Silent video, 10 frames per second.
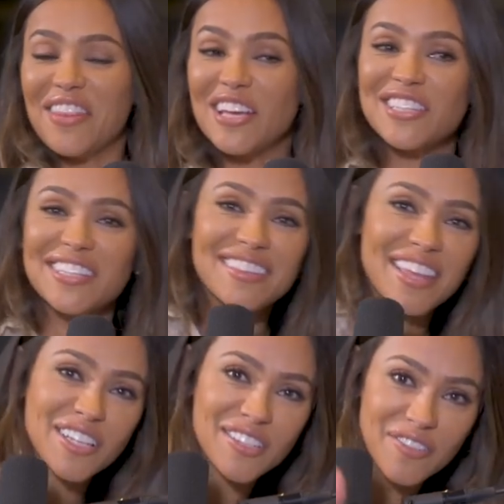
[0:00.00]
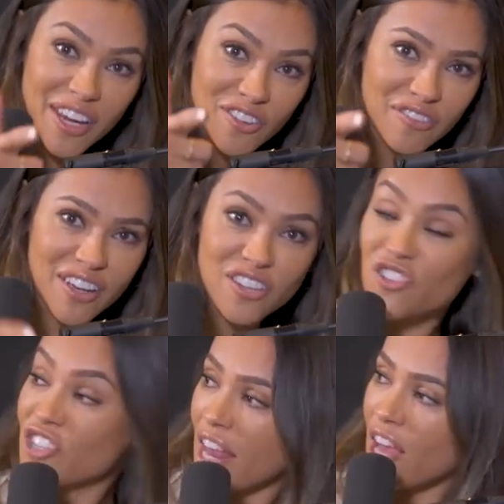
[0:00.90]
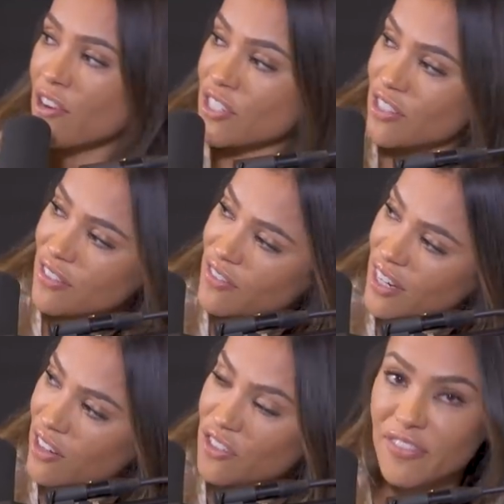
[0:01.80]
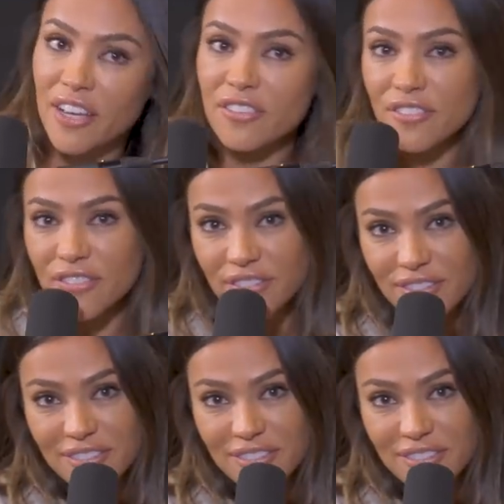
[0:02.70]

Thanks. Thanks, financial advisor. Shout out to the financial advisor.